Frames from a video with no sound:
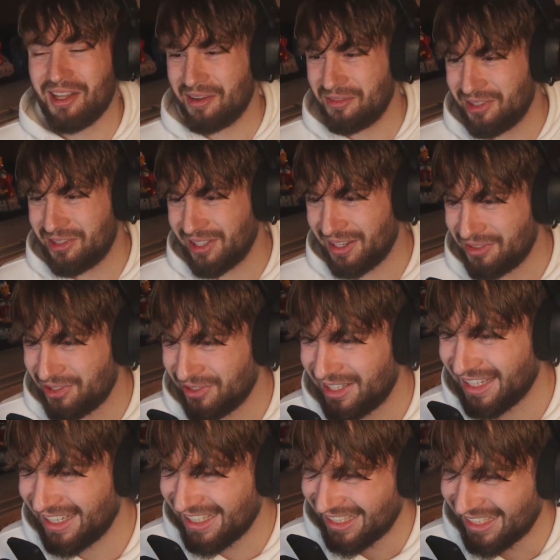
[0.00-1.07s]
I'm
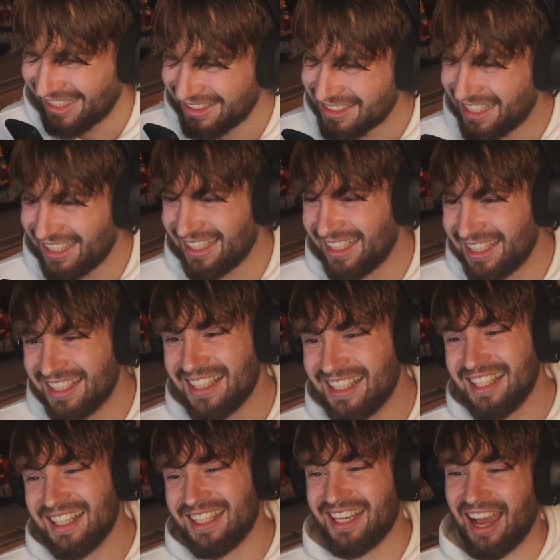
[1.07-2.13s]
joking.
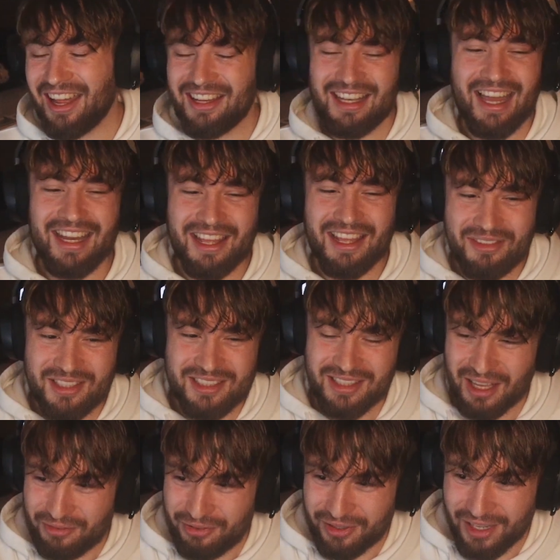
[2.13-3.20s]
No, lineups is
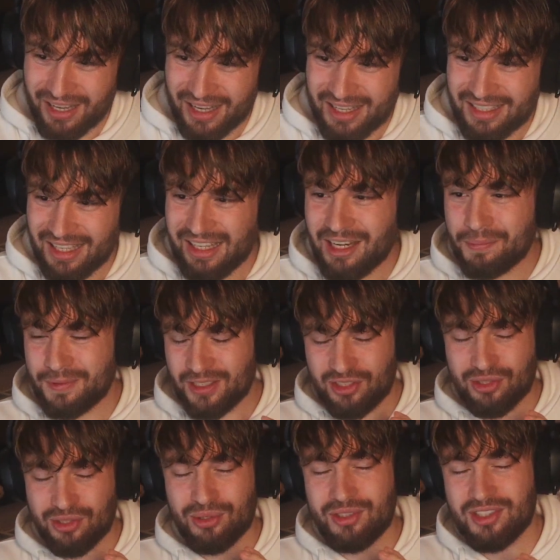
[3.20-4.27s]
not for that. Lineup is
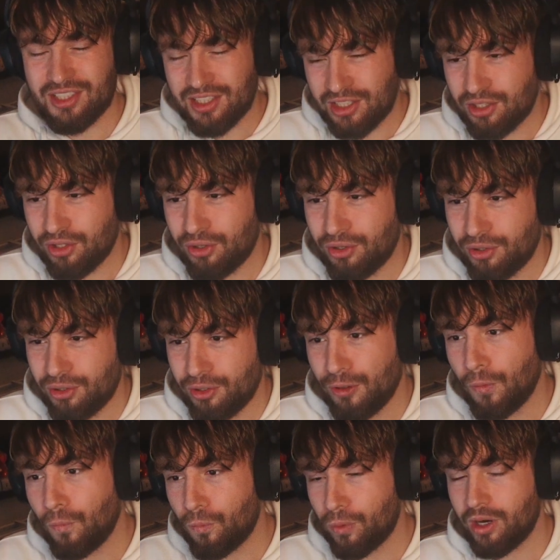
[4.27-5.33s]
to secure
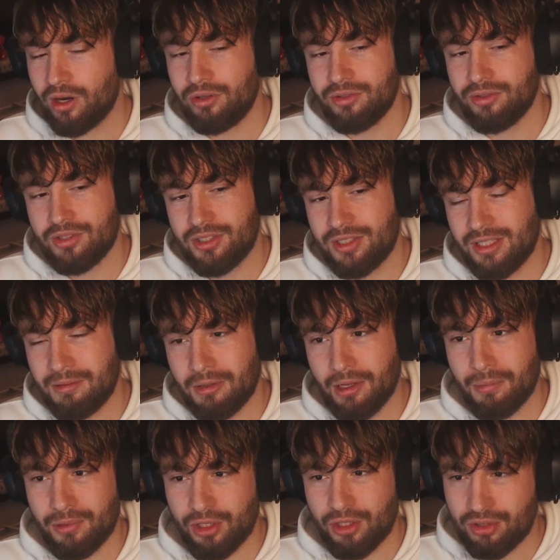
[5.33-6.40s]
rounds, in my
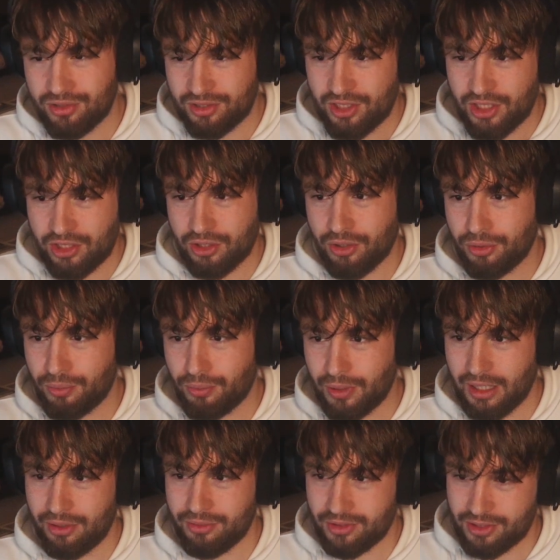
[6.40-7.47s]
opinion, secure
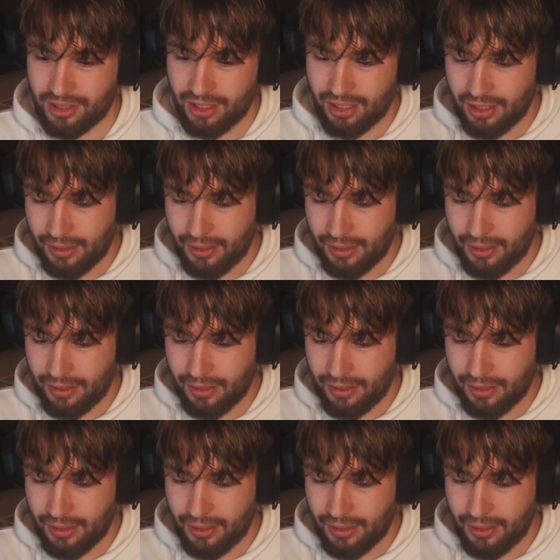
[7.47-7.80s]
rounds.